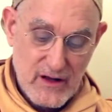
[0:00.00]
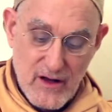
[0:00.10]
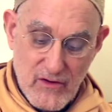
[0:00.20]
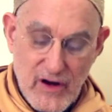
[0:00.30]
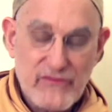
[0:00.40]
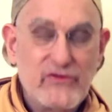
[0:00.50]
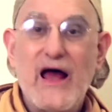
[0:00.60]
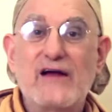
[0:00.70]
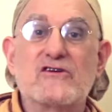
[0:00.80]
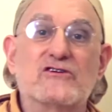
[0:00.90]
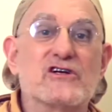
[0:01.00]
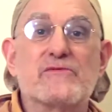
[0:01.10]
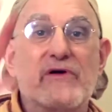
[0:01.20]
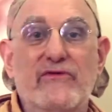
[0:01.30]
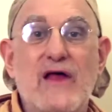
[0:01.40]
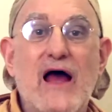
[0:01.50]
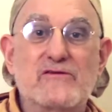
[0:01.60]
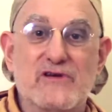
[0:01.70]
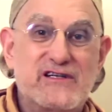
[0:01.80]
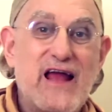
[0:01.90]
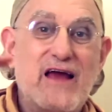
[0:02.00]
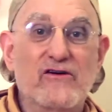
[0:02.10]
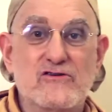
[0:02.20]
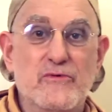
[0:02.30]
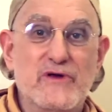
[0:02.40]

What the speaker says: Right, flags will just be flags, but standards will